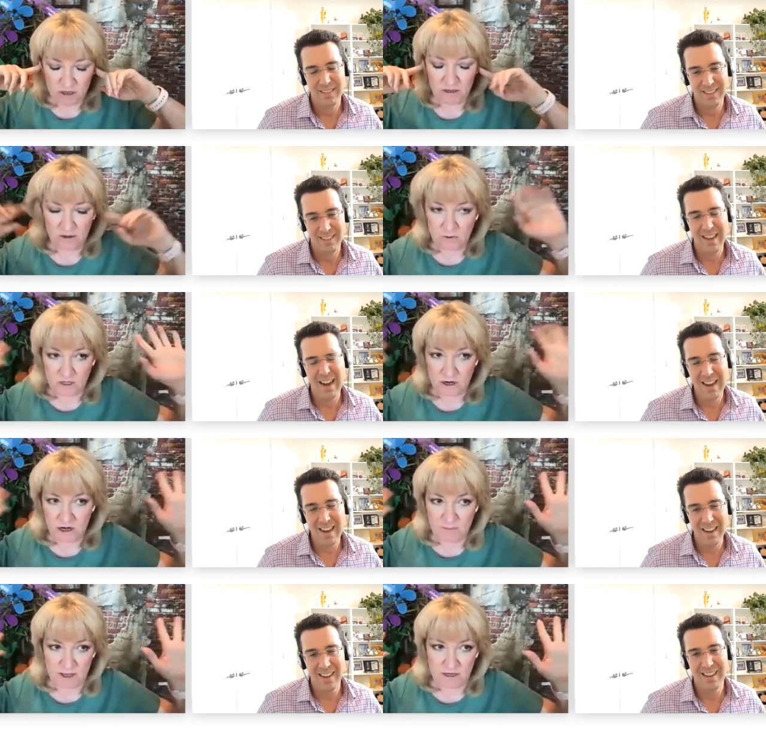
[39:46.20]
Speaker 1: it. Don't want to
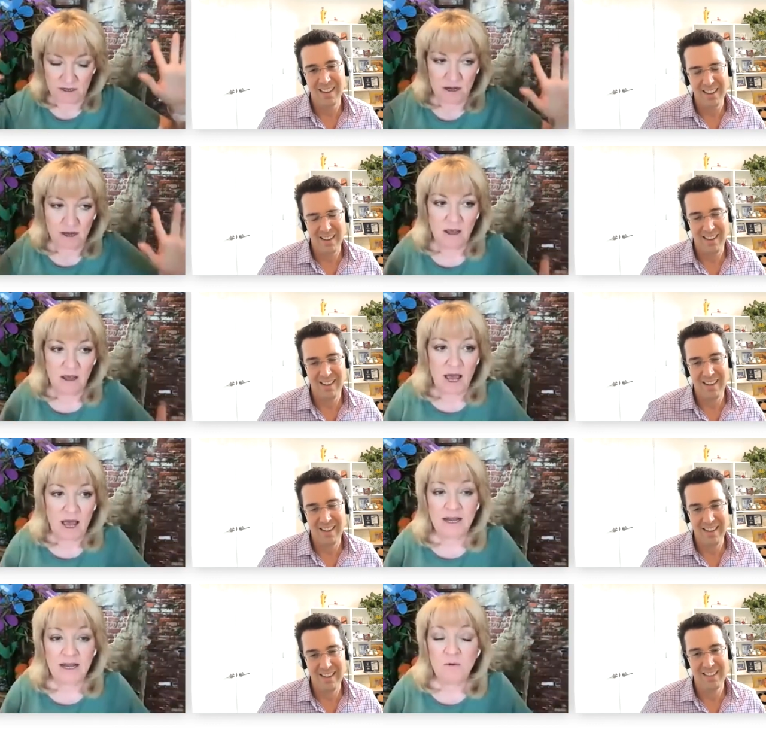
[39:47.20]
talk about it.
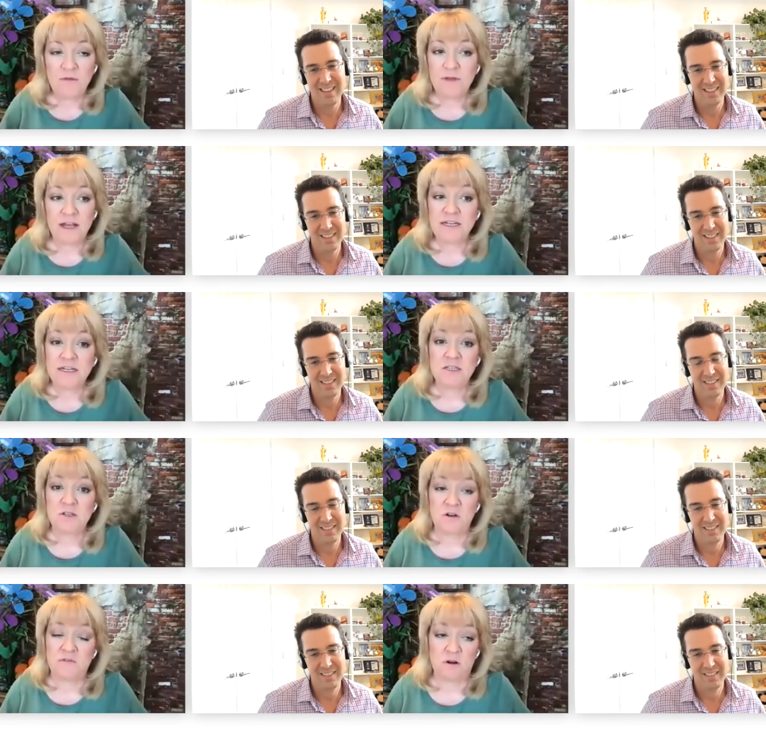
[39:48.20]
And I don't, it didn't
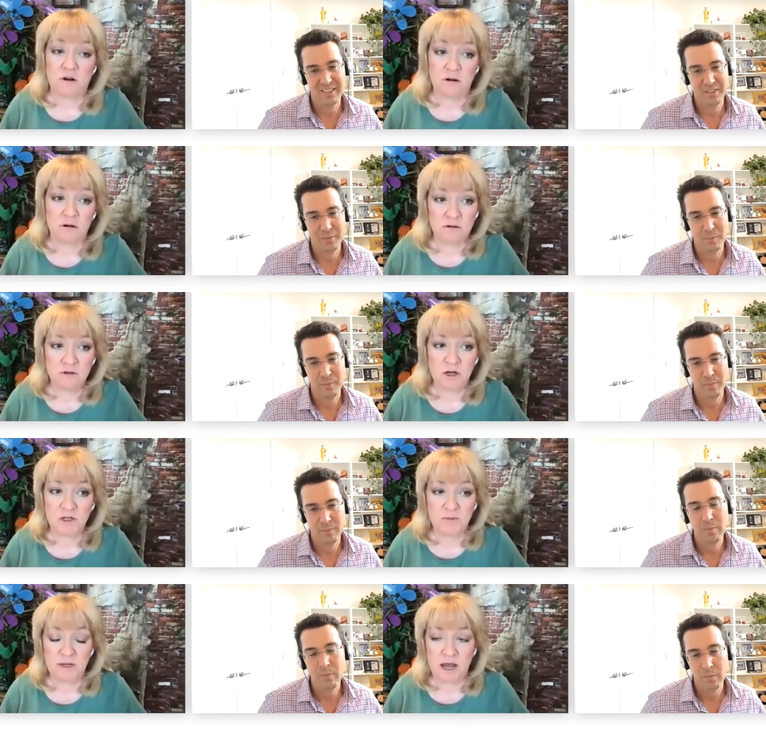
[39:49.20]
serve her.
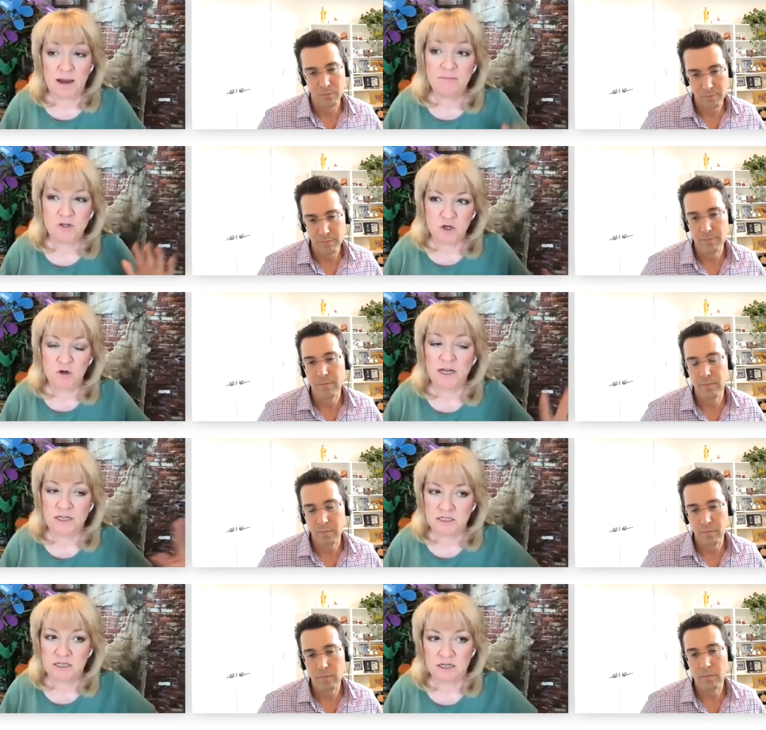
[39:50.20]
Trust me. I'm sure
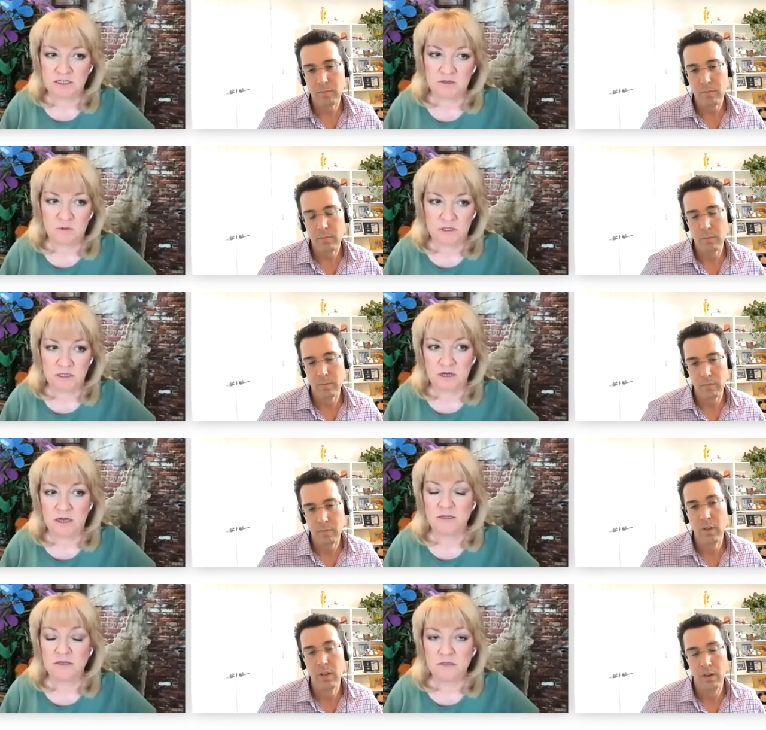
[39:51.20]
he discussed it with the
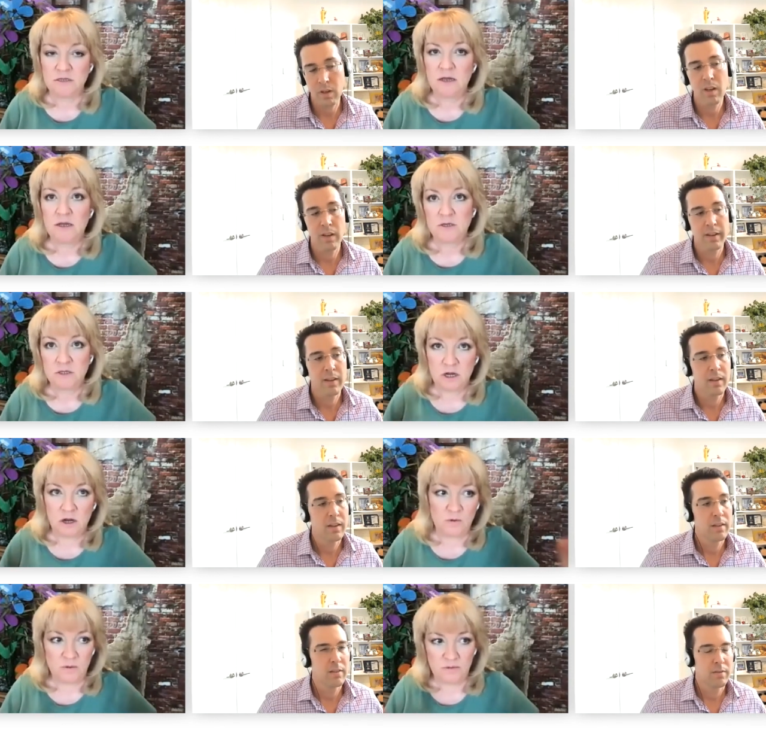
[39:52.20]
sons.
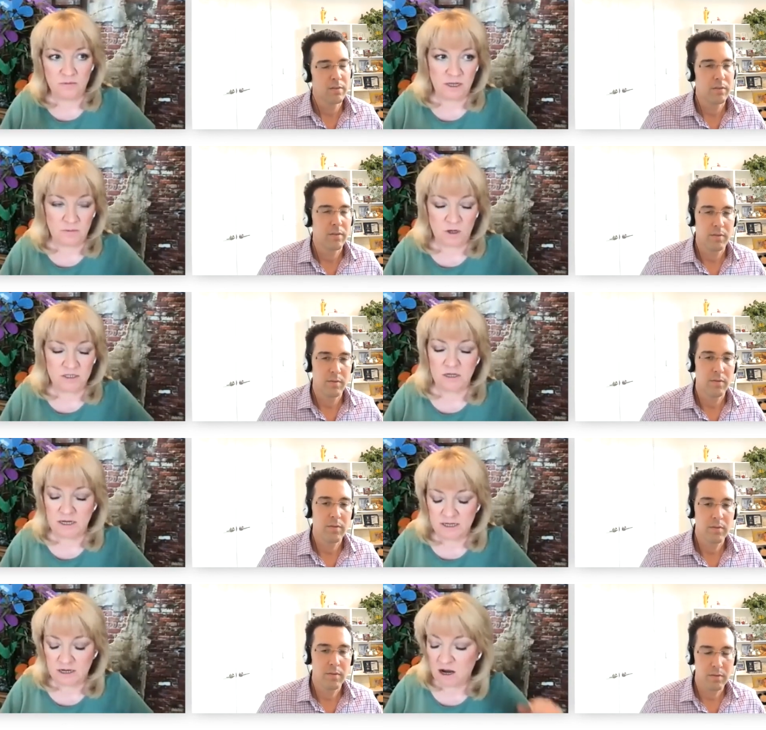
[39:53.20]
So it wasn't
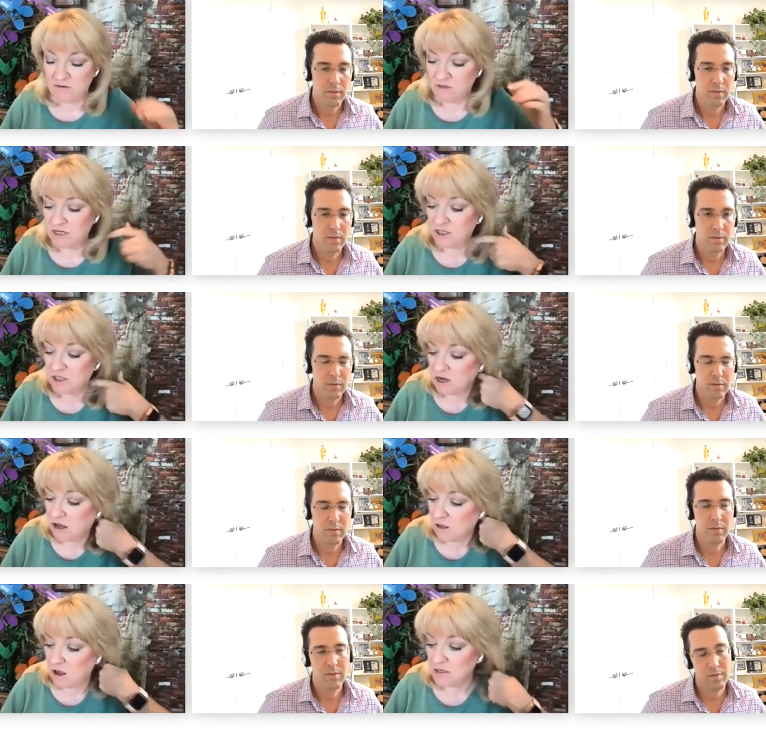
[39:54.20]
like that conversation
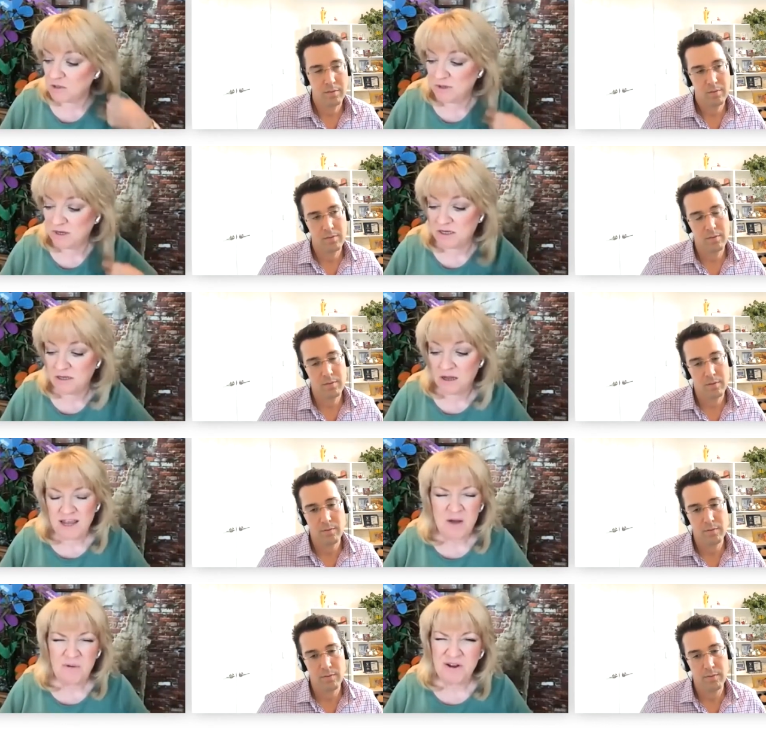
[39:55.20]
got lost, but it,
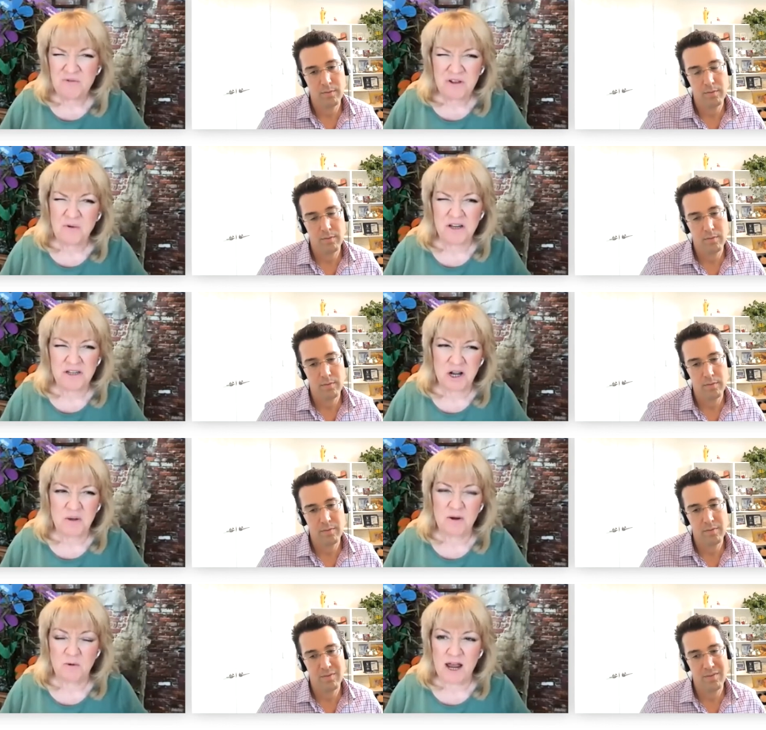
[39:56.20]
yeah, we don't really want to
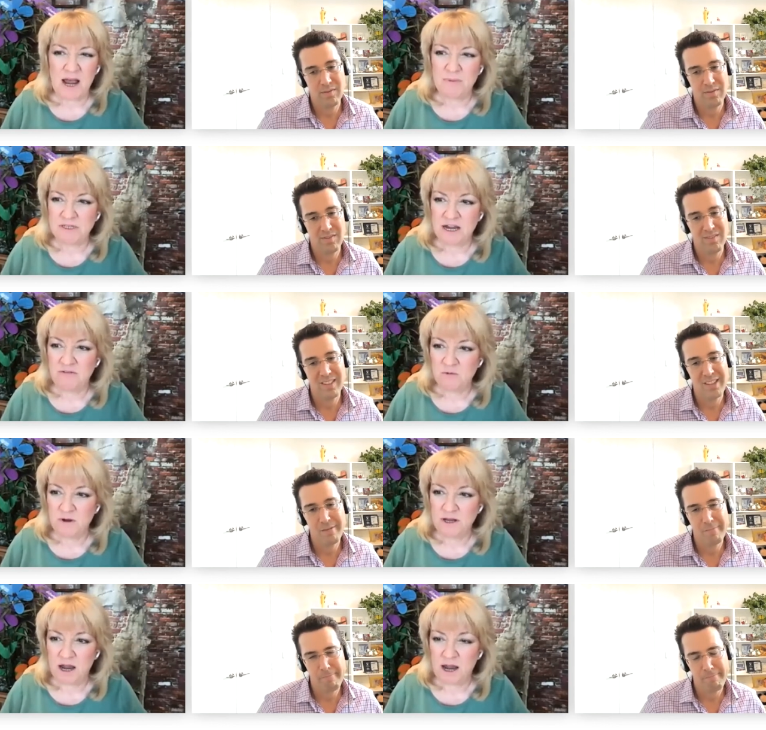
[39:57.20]
talk about what happens after
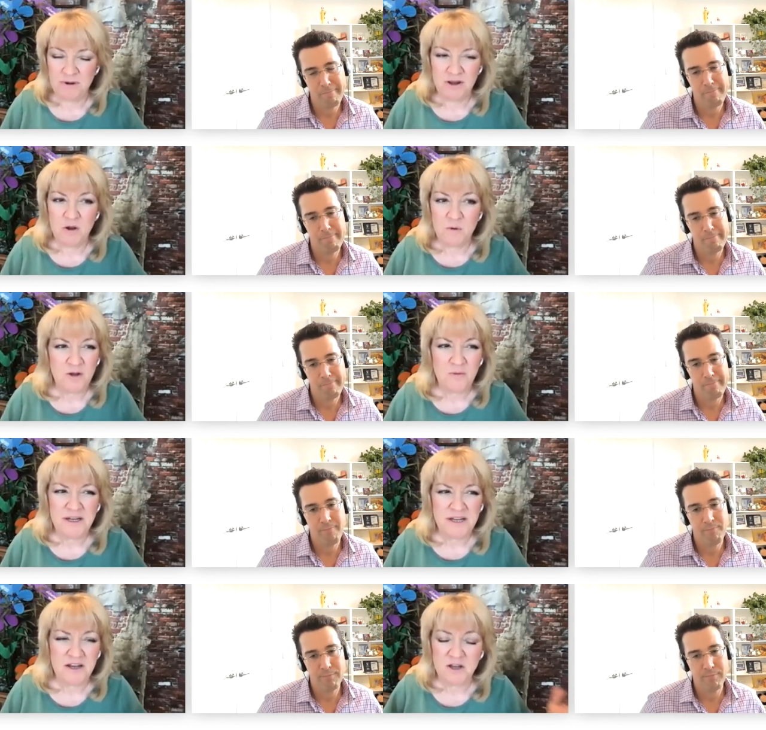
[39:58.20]
we die, but you know what? You'll
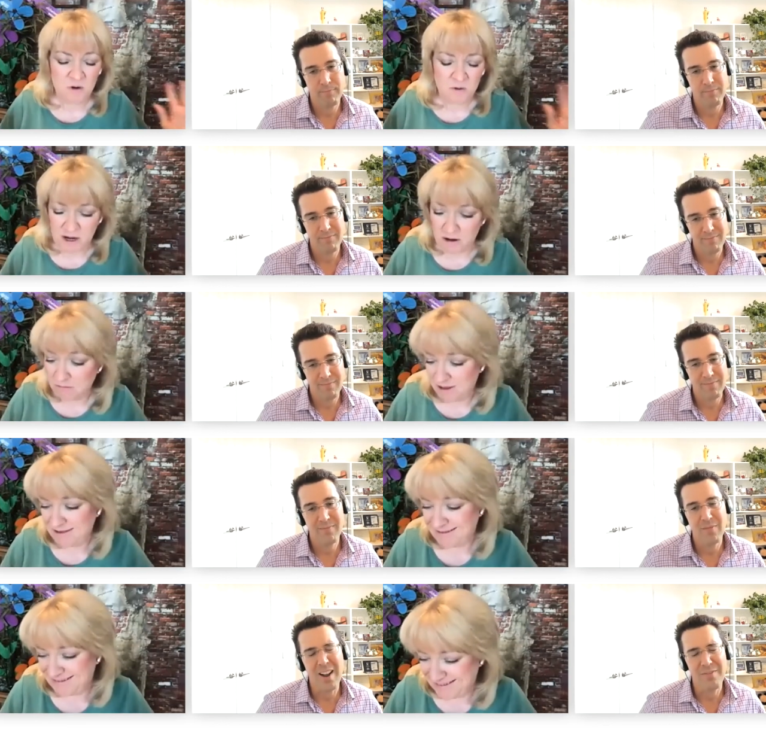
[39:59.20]
be dead. You won't care. Right.